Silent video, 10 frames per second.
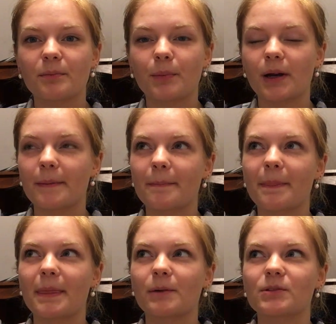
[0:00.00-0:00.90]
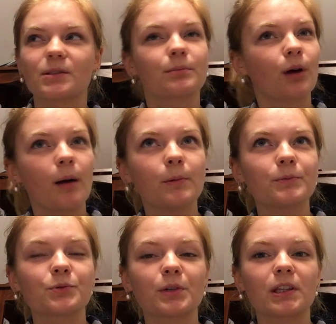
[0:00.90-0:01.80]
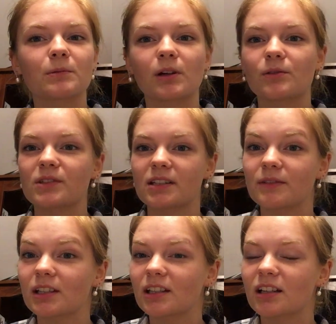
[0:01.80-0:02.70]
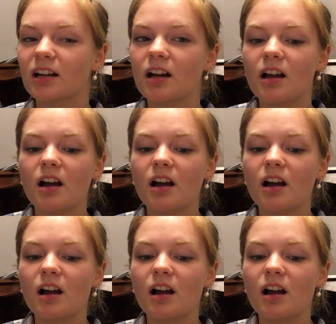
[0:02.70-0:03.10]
but there was some problems with where I was living.